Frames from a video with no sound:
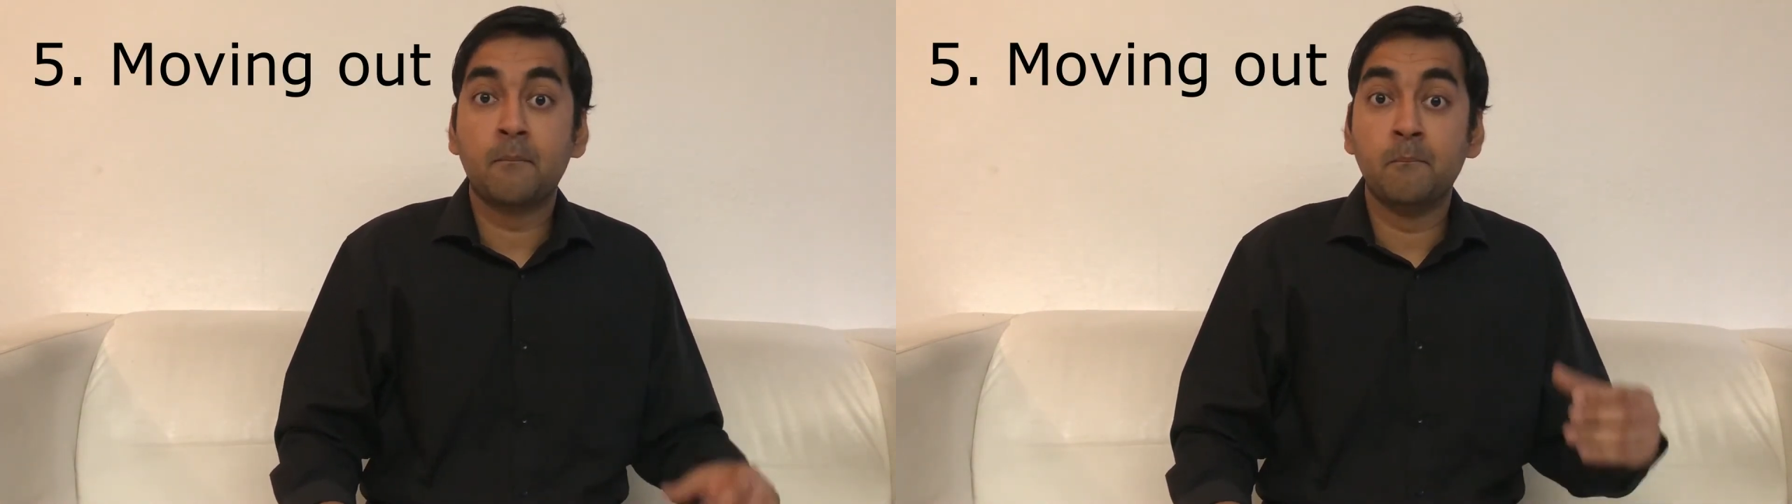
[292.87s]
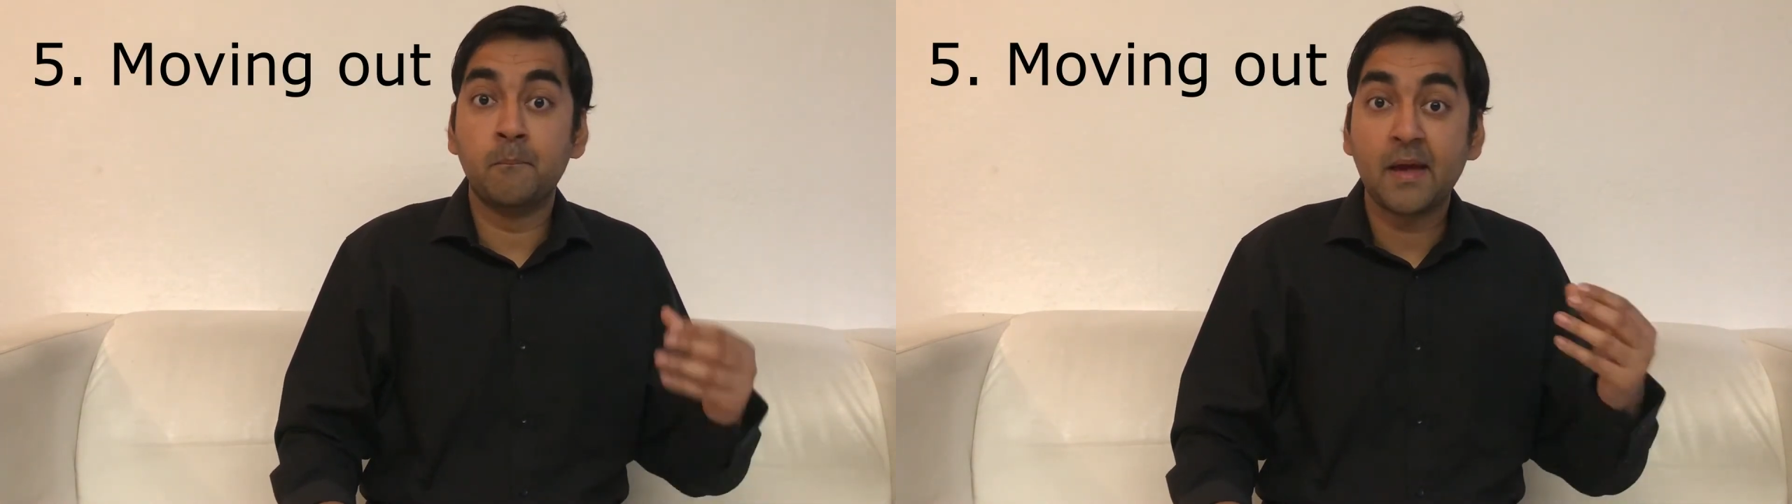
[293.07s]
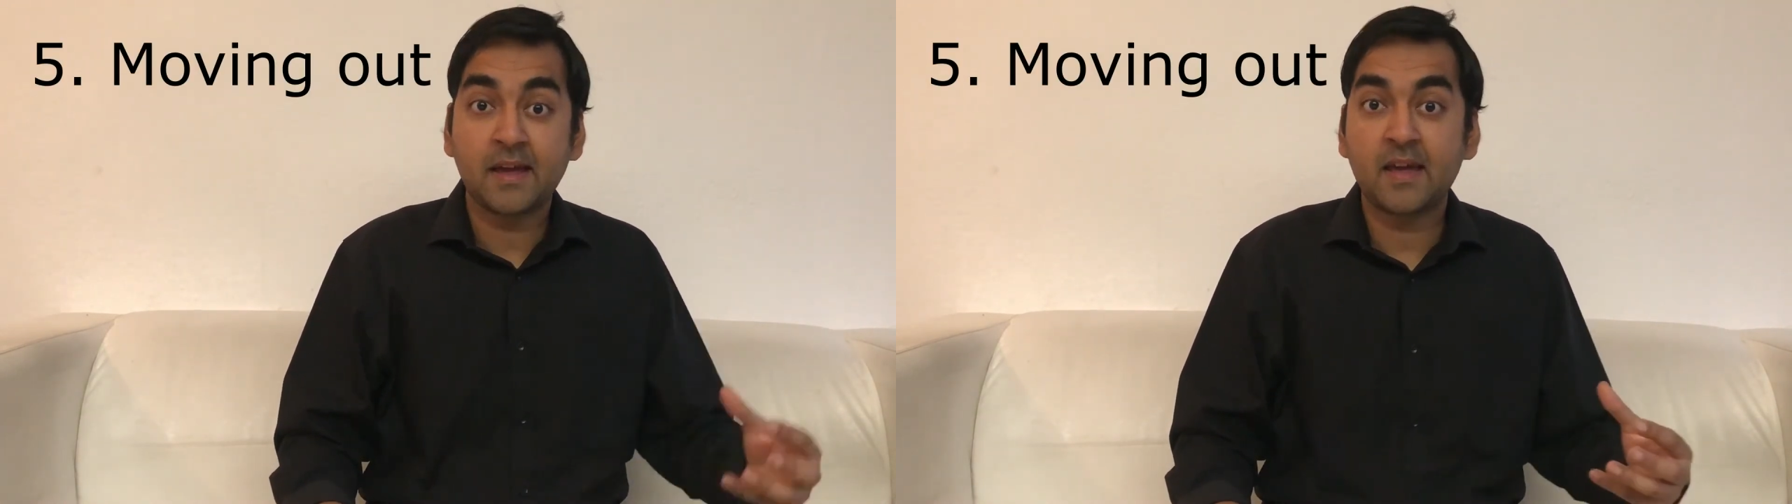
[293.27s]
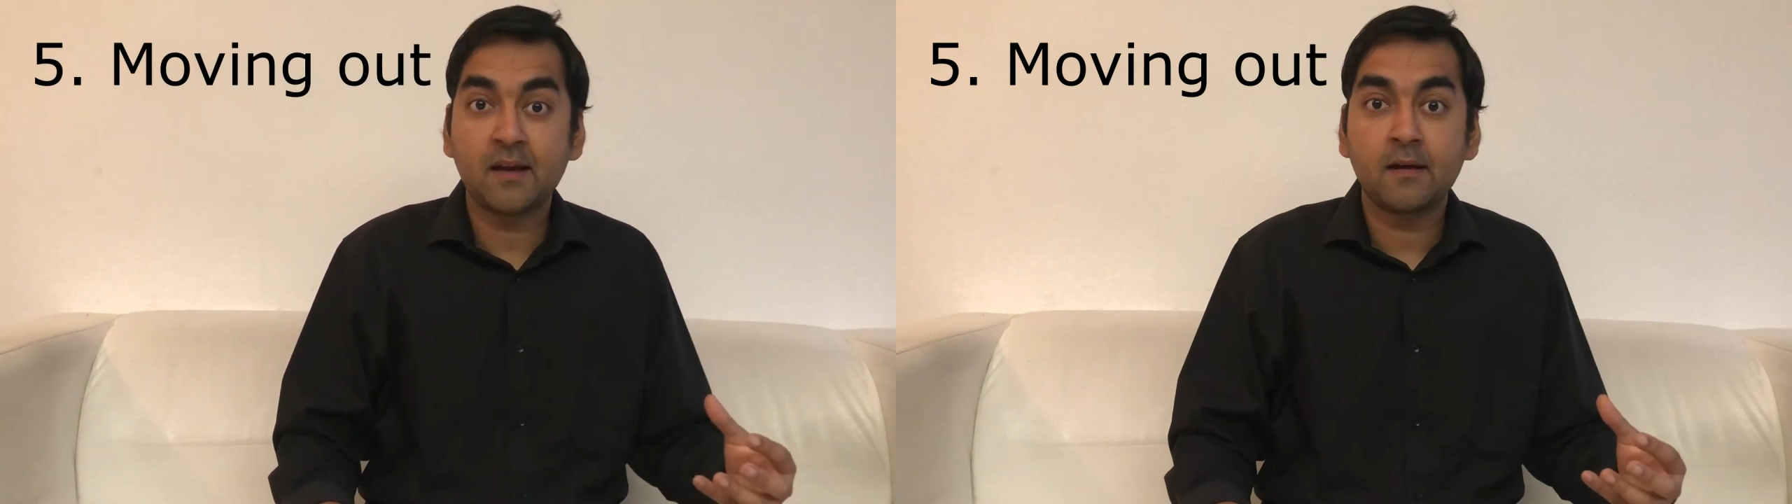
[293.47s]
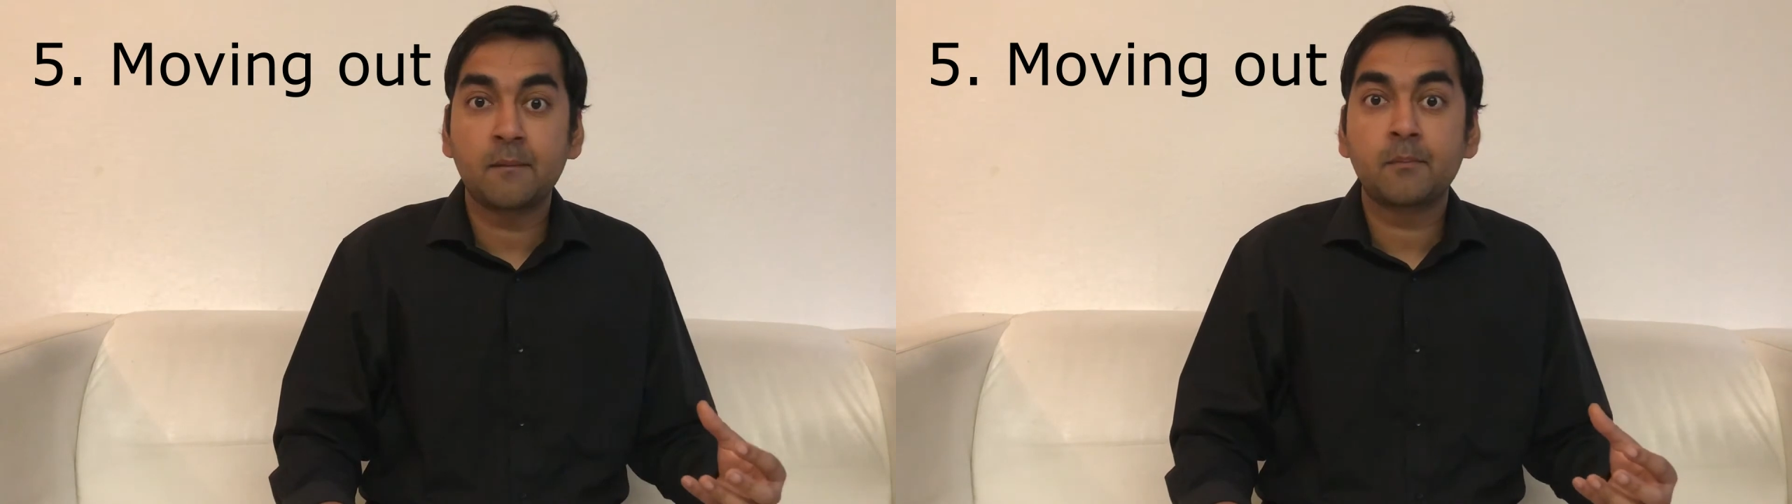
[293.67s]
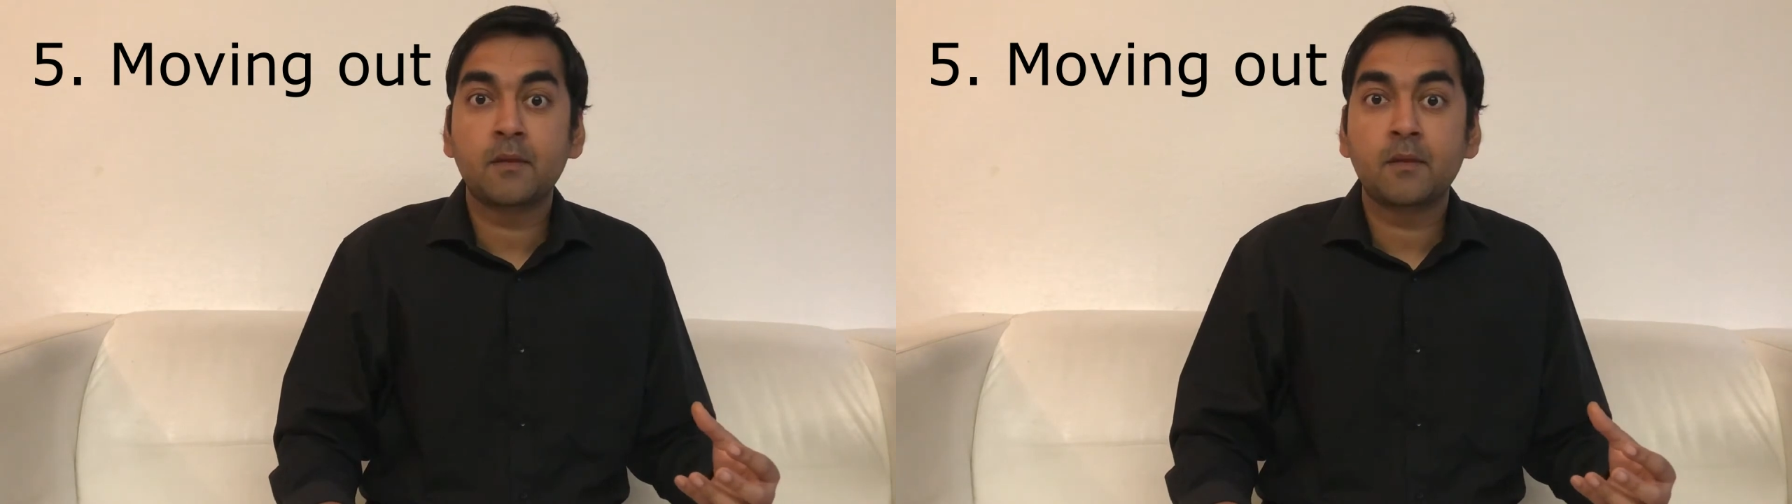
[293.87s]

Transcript: making